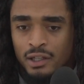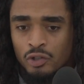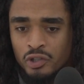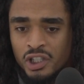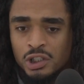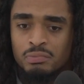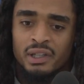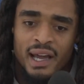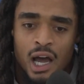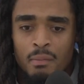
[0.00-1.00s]
You know, you get your
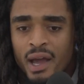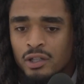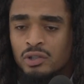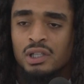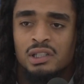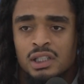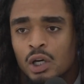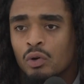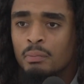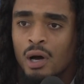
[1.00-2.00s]
Big Al back and get
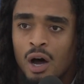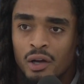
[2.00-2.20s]
Nino and Ma,